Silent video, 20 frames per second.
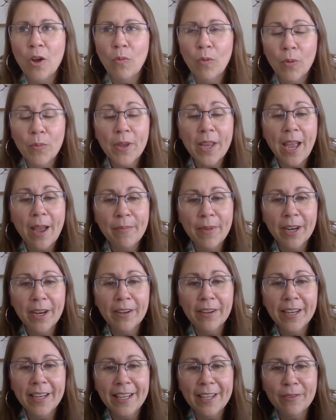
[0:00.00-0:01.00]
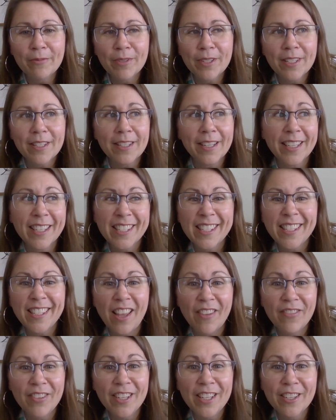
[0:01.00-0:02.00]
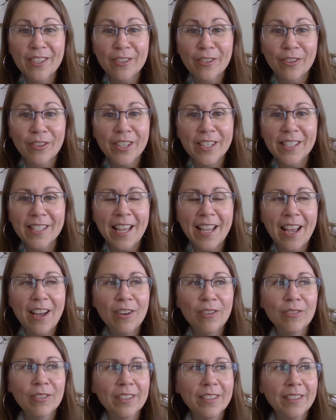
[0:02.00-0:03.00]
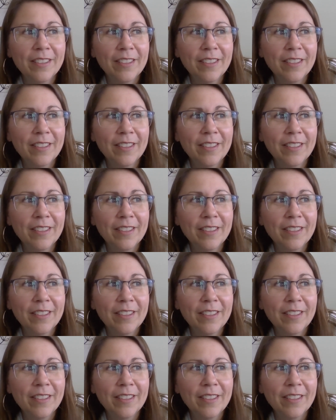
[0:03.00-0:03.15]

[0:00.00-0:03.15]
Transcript: when we got married, it was like 70 degrees out